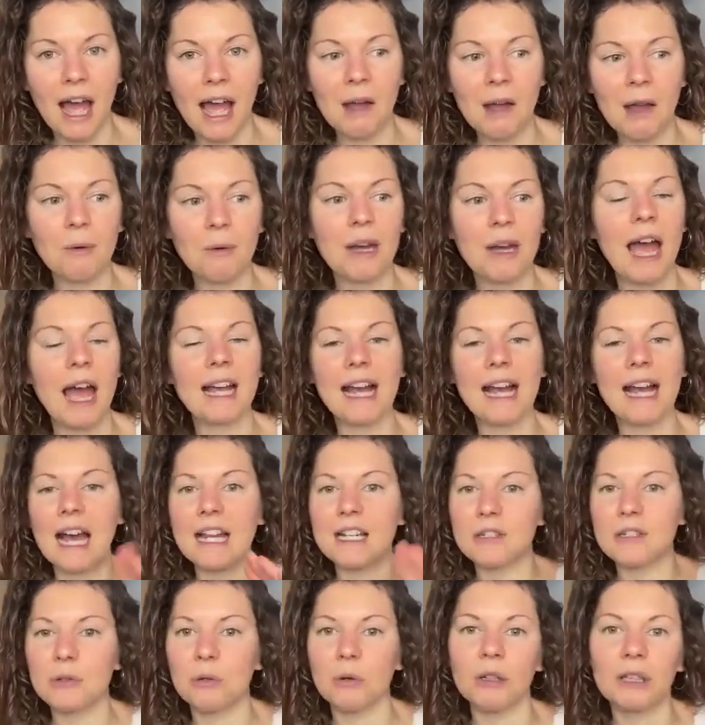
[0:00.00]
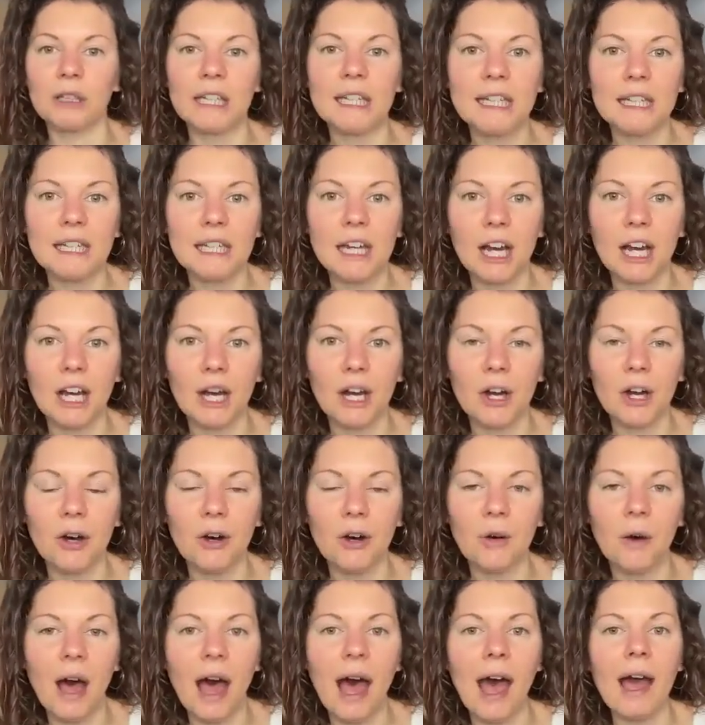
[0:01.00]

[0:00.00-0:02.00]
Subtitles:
I got Duolingo.